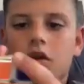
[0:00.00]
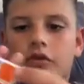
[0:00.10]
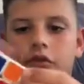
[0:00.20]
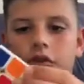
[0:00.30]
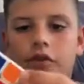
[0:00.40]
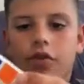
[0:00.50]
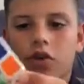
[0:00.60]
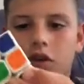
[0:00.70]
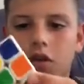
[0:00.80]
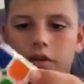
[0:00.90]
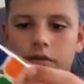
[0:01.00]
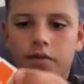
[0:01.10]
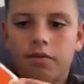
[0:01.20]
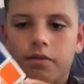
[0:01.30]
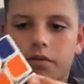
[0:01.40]
50.
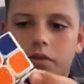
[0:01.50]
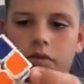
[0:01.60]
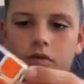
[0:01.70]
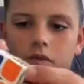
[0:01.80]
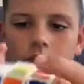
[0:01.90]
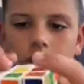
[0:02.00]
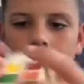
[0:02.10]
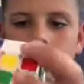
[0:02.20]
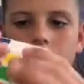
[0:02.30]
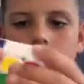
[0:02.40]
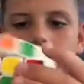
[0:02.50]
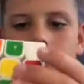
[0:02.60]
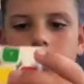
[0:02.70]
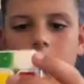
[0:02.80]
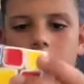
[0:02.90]
That's my
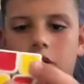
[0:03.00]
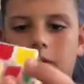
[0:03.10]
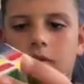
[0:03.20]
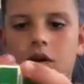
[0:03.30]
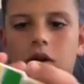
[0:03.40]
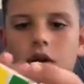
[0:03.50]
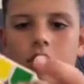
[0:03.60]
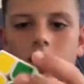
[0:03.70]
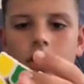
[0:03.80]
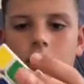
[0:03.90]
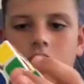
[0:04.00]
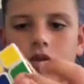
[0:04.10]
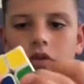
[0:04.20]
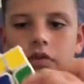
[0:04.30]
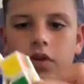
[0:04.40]
best time at
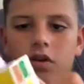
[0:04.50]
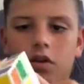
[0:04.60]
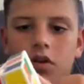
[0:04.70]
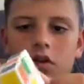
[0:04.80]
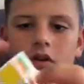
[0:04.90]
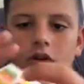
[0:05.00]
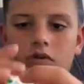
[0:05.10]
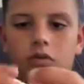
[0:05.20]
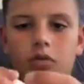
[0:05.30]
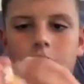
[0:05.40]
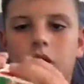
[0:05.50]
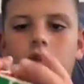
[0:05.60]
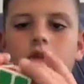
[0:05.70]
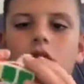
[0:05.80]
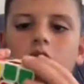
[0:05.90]
solving a Rubik's
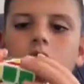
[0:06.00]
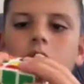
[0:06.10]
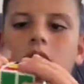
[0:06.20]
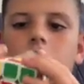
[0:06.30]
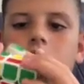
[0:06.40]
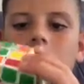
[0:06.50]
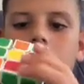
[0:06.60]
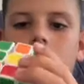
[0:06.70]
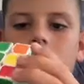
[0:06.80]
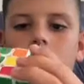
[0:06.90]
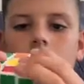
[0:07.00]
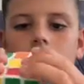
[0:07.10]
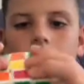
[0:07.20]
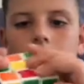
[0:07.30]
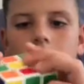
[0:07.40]
Cube.
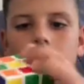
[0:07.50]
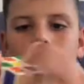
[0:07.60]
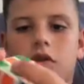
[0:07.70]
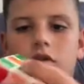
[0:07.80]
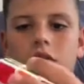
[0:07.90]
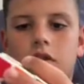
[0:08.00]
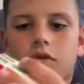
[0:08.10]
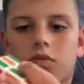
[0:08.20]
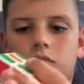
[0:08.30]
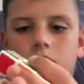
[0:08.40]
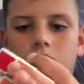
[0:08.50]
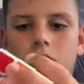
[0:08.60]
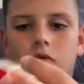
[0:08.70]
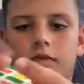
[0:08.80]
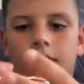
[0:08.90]
So I know that's
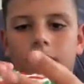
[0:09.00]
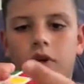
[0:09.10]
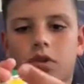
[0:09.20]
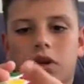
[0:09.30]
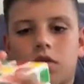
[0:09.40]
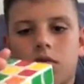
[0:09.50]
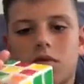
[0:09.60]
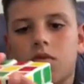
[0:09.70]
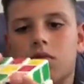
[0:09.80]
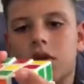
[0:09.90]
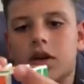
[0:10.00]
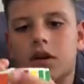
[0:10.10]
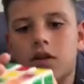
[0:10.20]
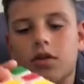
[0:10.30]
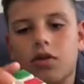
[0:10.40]
not very,
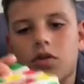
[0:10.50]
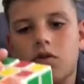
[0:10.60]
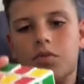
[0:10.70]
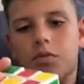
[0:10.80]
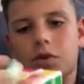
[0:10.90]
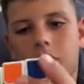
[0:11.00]
it's good, but